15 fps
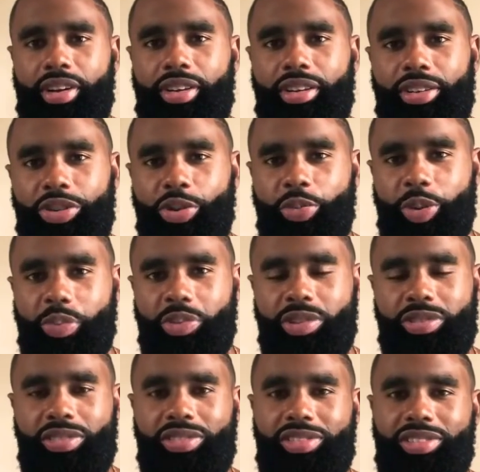Yo
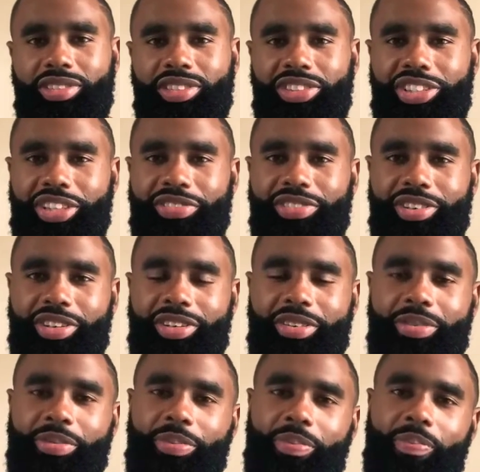people, Jeff
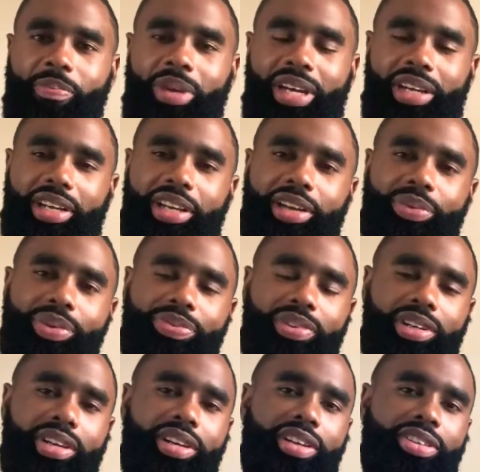here, back again with
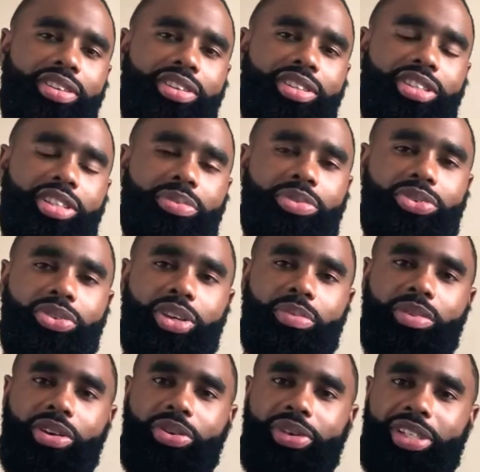another
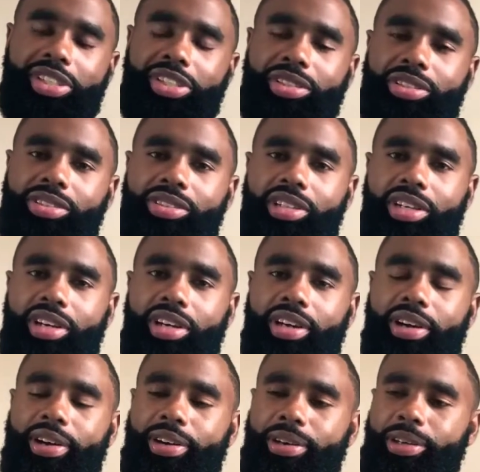subscriber question.
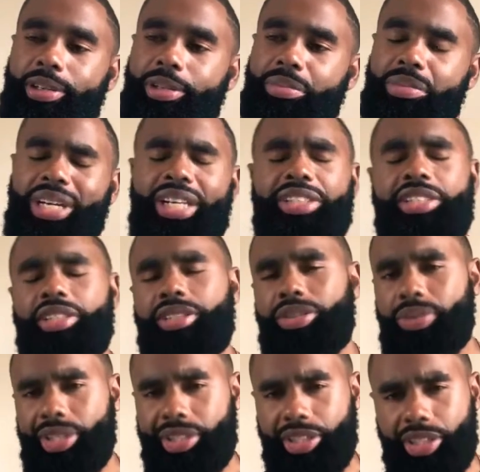Actually this
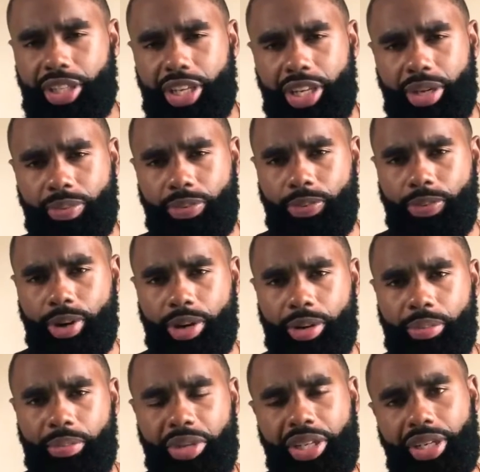question came
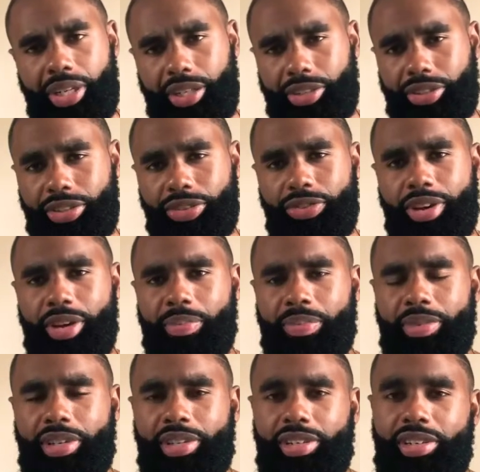from my Instagram.
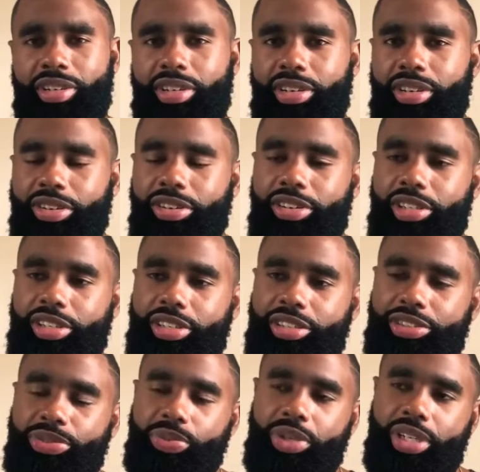Earlier
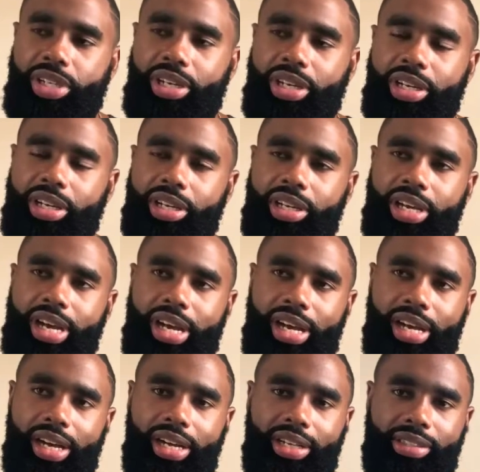this week I
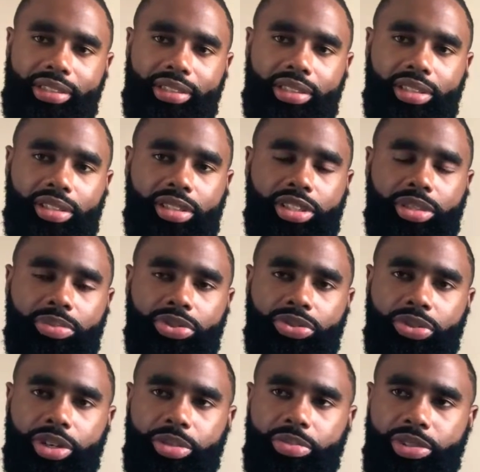asked
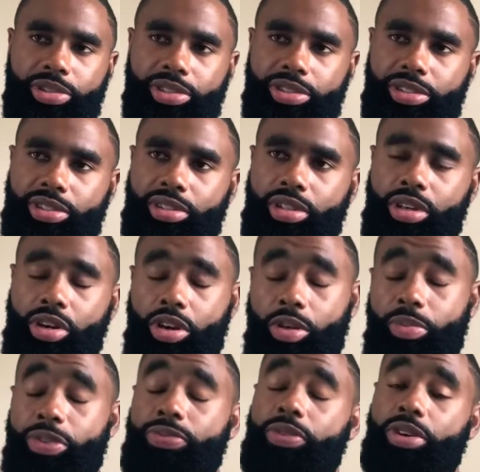subscribers, or
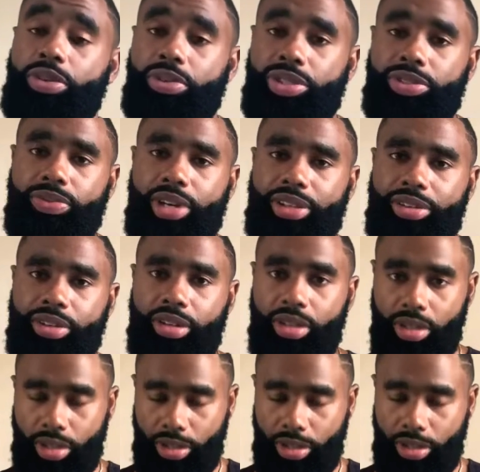my followers rather,